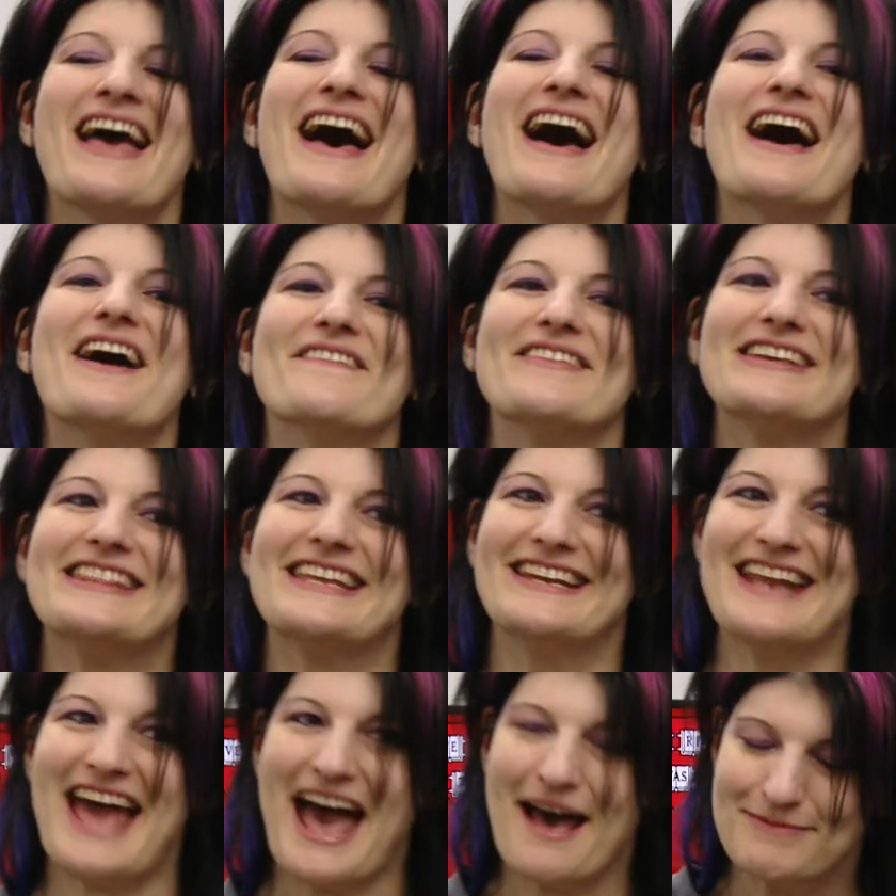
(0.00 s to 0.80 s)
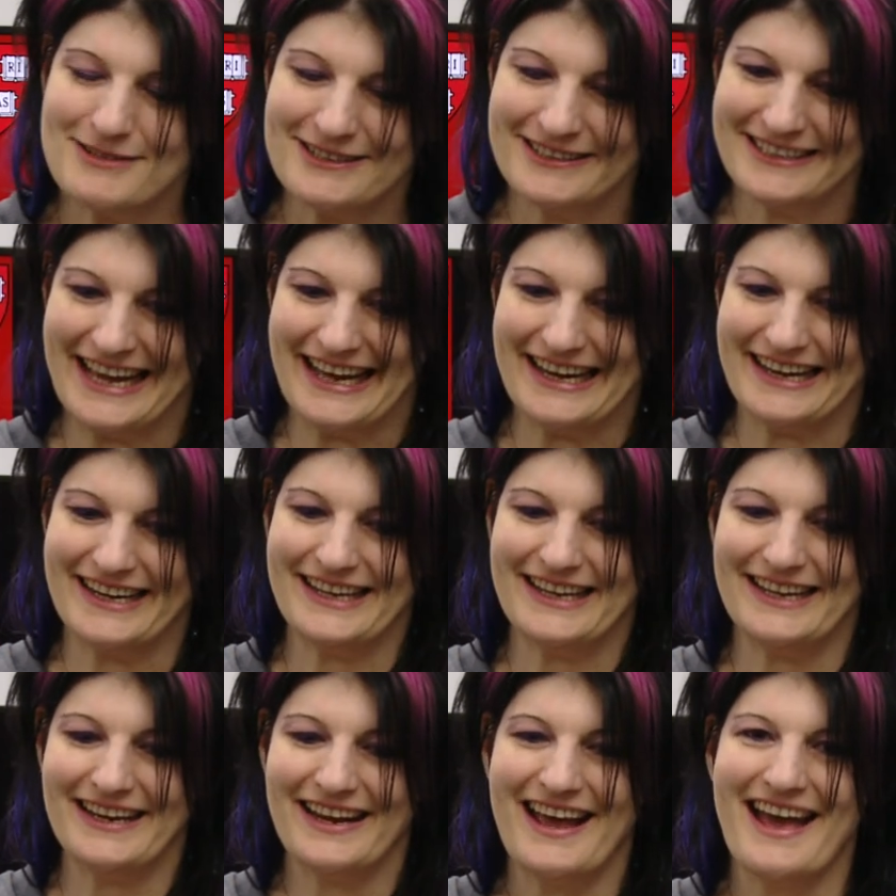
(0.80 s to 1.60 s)
um, and then absolutely hated
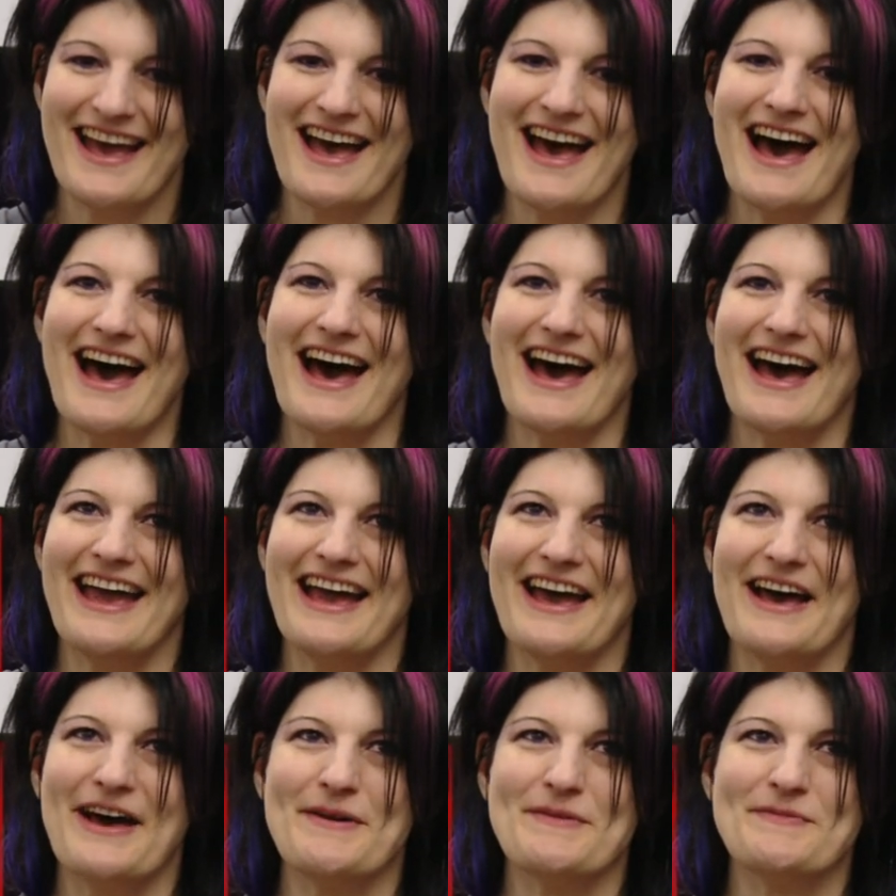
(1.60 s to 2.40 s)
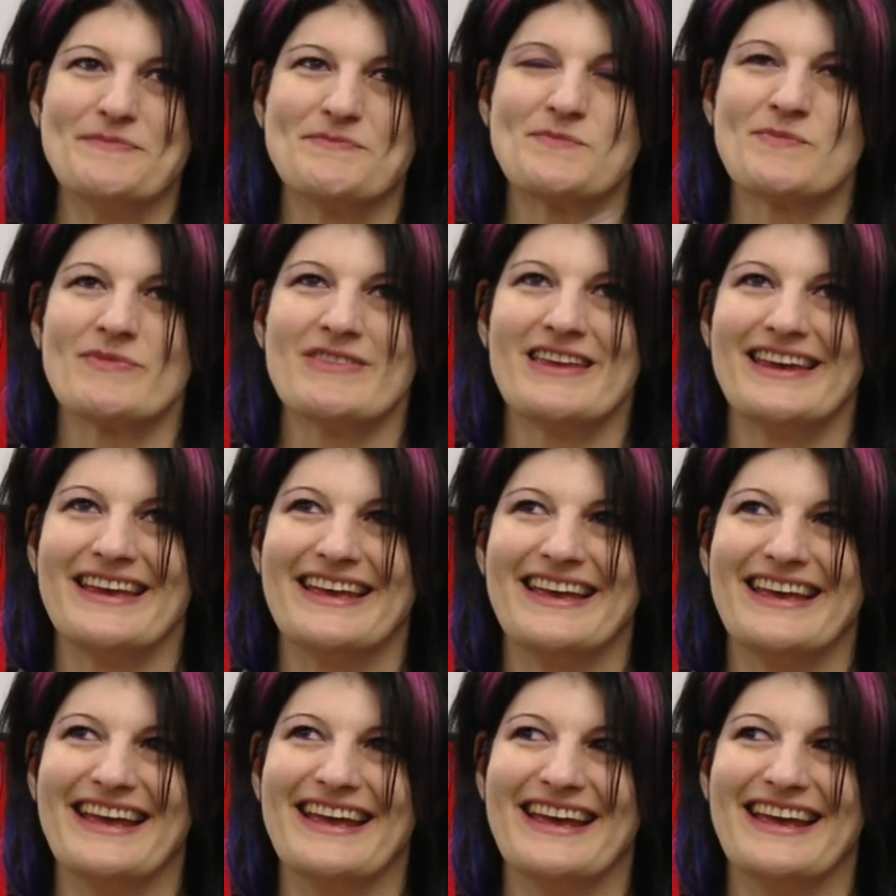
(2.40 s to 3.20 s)
it. I um,
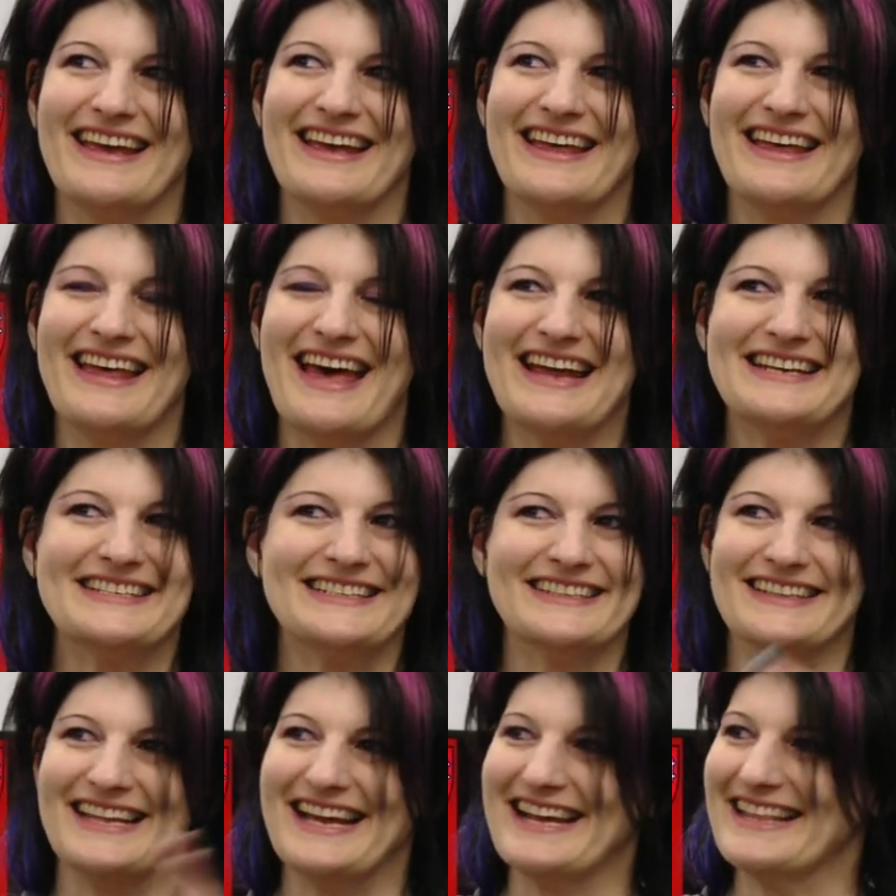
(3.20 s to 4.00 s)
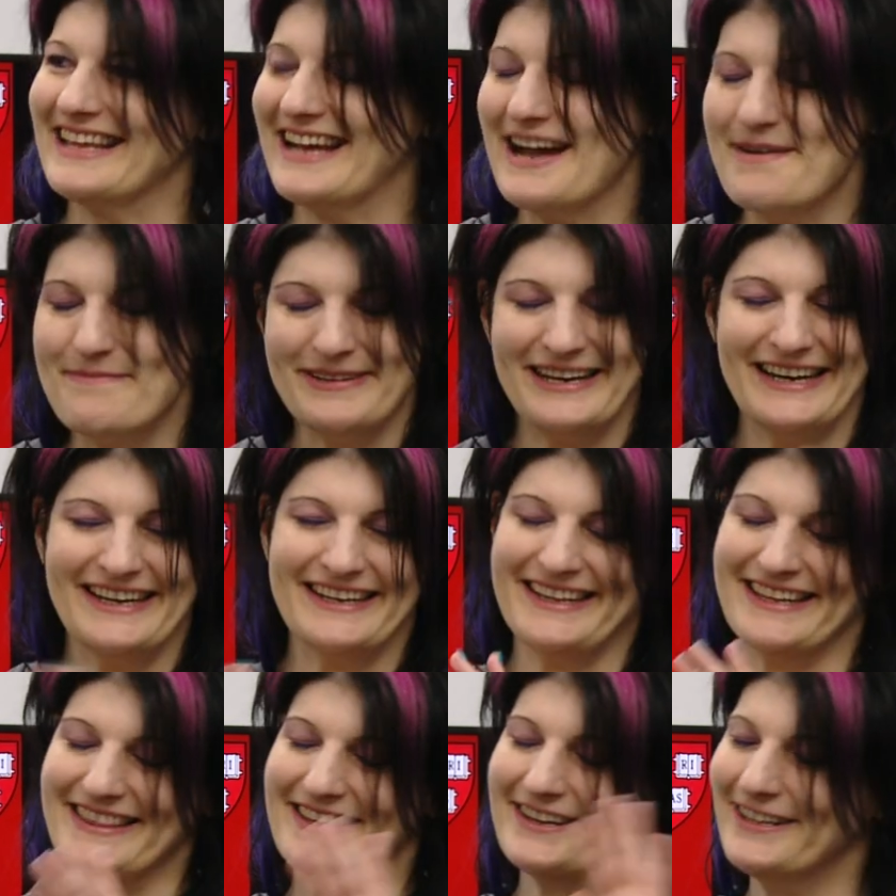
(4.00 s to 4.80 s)
I didn't like the company. I
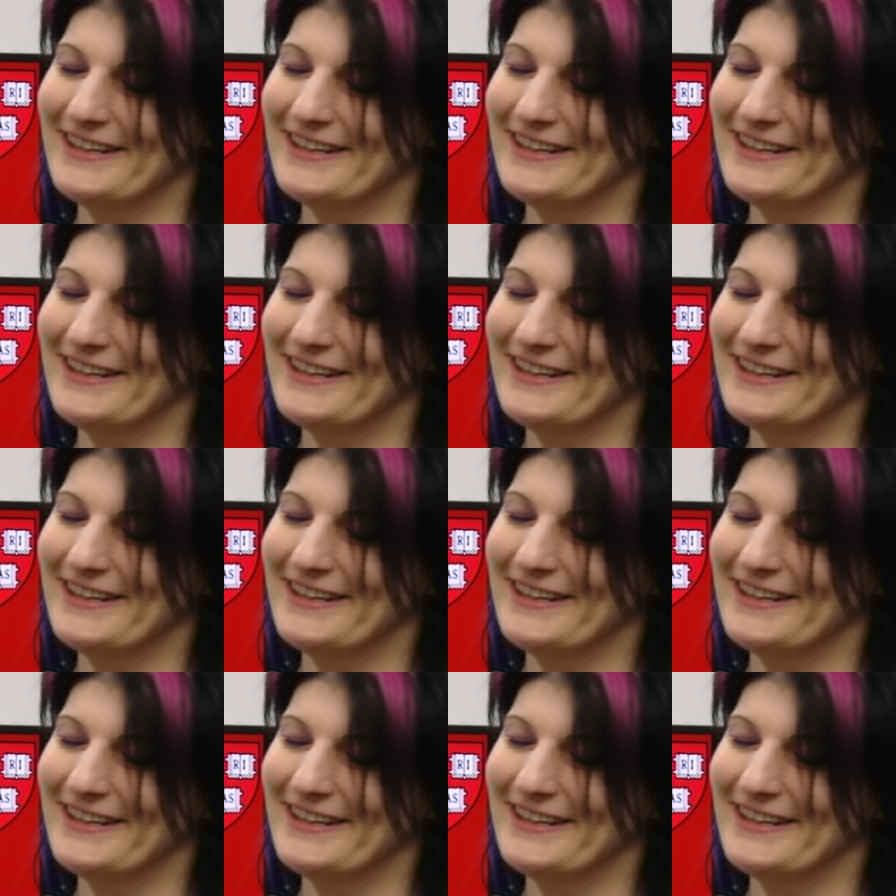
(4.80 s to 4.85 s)
didn't like the